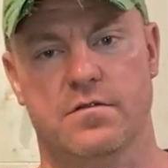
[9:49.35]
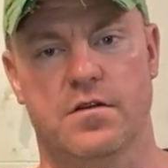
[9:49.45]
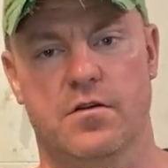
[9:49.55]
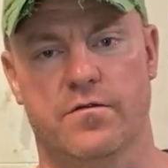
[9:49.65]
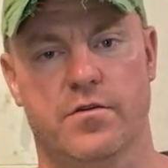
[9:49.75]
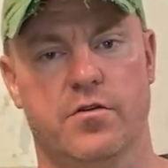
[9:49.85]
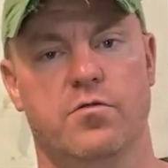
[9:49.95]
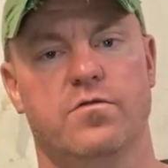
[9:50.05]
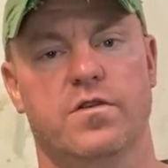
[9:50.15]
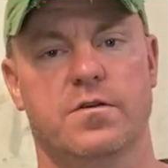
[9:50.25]
If you're
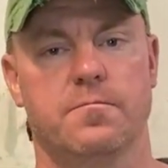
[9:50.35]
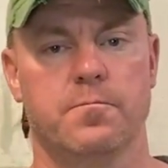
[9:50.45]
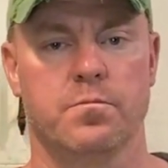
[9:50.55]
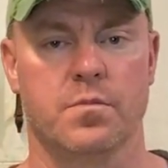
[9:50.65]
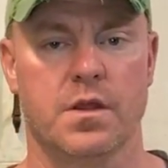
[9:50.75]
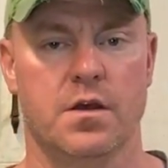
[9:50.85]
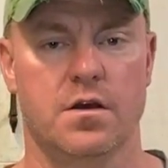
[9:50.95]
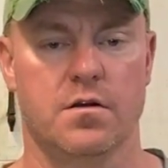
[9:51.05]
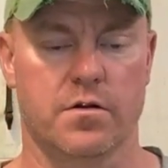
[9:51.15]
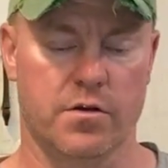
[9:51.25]
using,
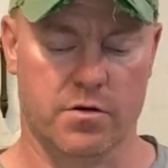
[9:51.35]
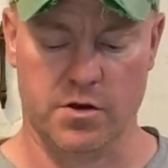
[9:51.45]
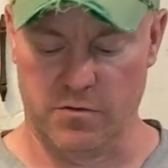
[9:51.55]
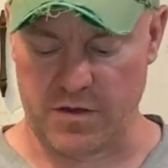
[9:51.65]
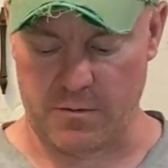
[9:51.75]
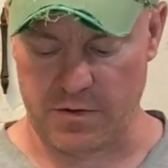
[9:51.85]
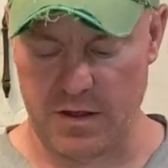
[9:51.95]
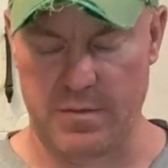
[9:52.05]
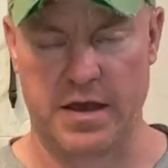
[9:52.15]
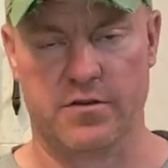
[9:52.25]
or you can use that with
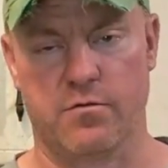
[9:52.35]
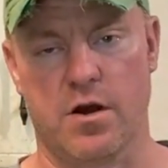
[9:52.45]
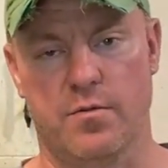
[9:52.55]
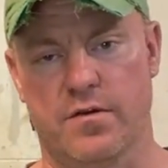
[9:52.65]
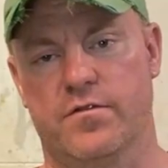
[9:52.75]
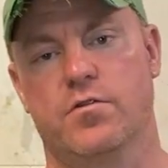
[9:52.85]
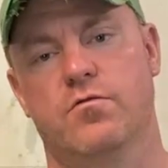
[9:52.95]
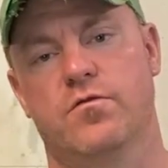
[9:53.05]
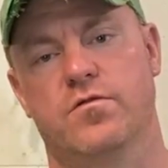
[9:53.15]
eBay as well, but if you're